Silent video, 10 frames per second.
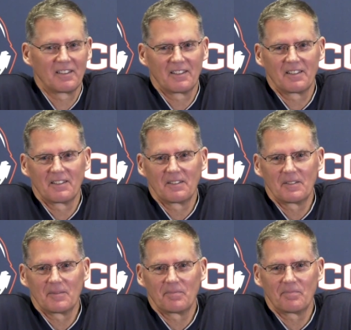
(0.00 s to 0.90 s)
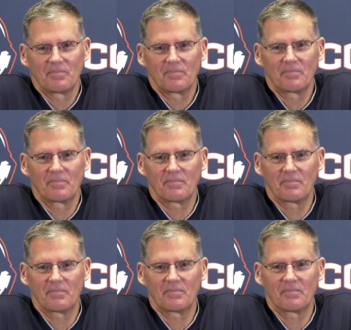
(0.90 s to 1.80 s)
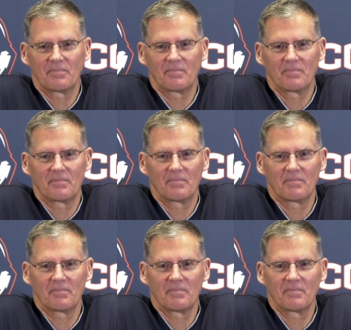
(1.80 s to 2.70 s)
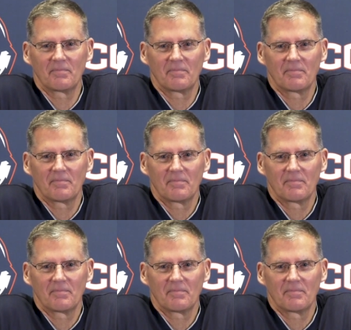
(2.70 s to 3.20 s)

Nothing is said.